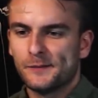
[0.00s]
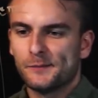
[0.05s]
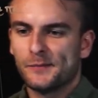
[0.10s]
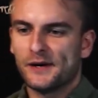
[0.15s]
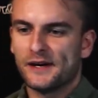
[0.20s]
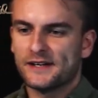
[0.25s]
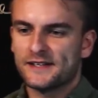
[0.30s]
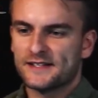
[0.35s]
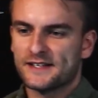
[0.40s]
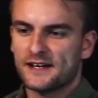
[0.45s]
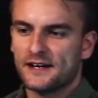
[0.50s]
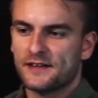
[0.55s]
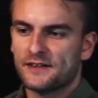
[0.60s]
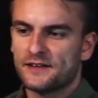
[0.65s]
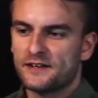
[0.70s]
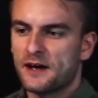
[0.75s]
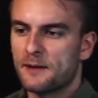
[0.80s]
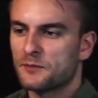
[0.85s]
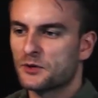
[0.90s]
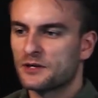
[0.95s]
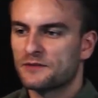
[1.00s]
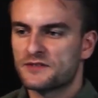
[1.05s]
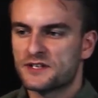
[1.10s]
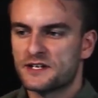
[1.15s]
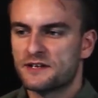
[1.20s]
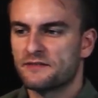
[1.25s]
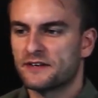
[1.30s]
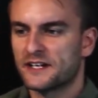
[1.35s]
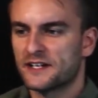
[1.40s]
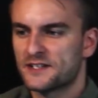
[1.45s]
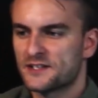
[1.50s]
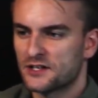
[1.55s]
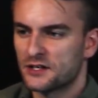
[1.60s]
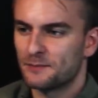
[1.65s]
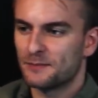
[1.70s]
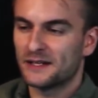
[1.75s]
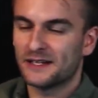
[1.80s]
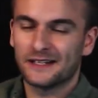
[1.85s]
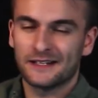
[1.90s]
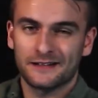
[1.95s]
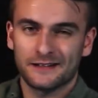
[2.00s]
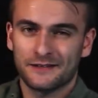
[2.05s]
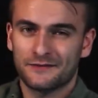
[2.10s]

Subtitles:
But the number of certificates could be